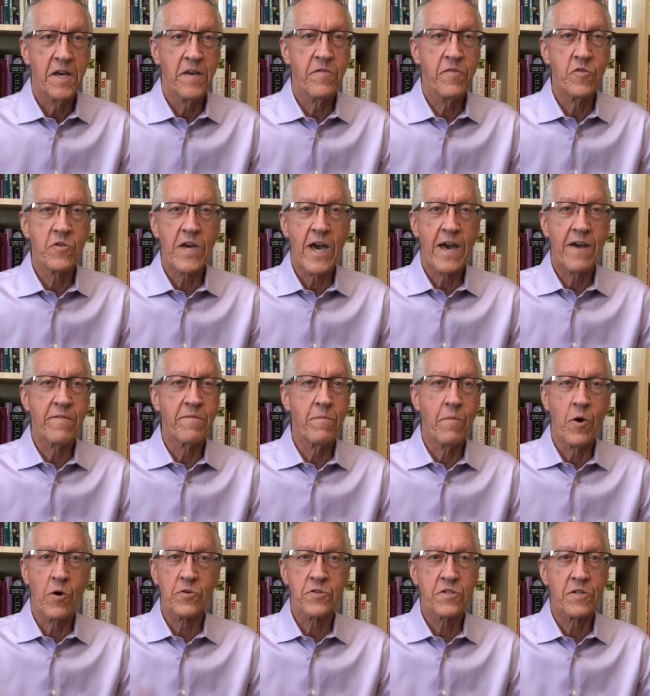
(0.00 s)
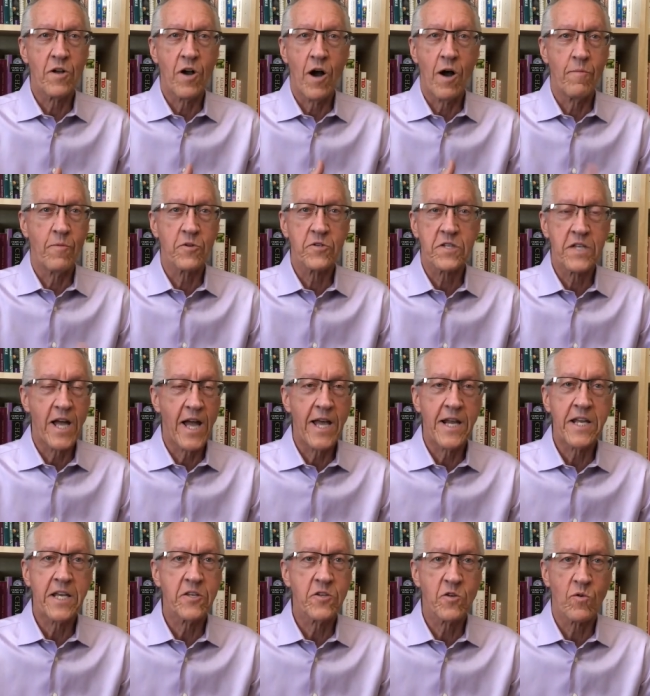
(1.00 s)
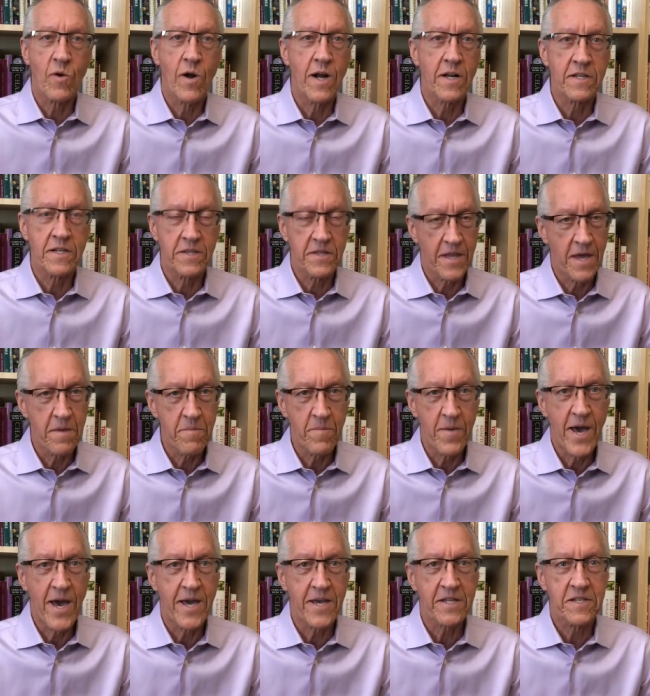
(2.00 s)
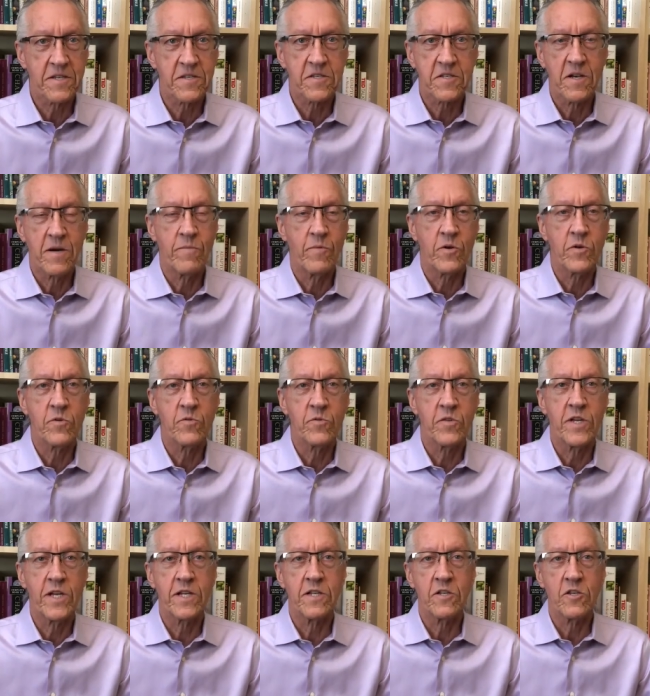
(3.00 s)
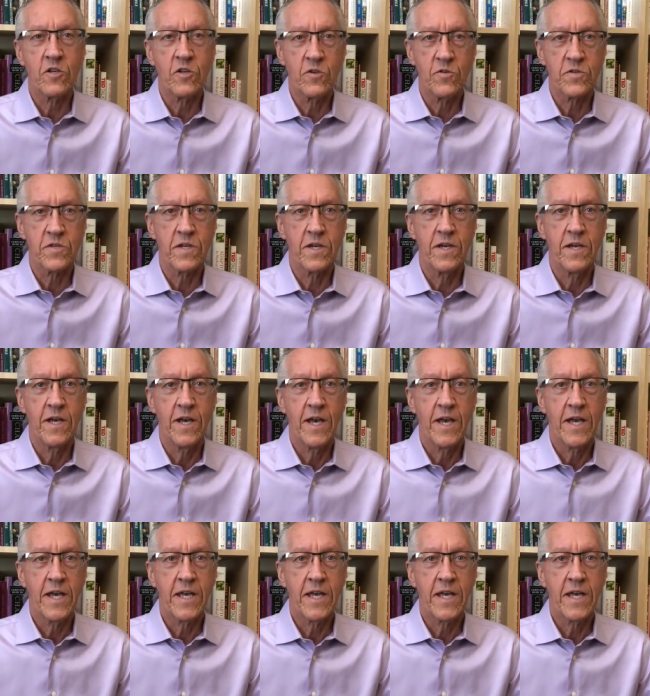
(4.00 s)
If you gave most almost any drug that they make to someone who didn't use it,